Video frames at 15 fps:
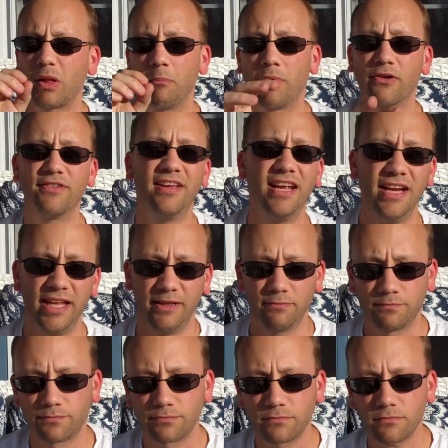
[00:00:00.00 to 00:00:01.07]
martini,
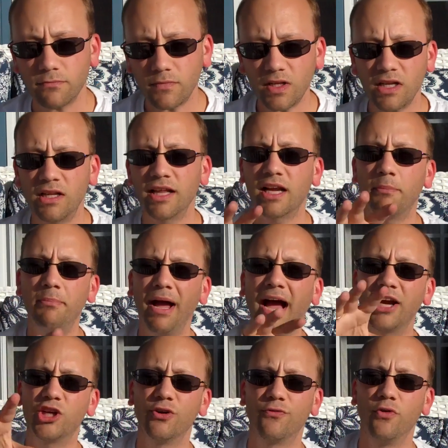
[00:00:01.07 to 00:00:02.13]
like a
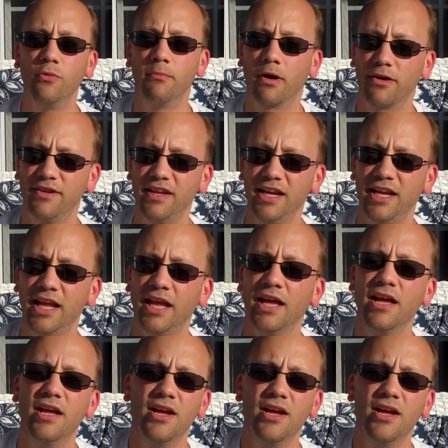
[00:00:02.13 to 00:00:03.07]
passion fruit martini.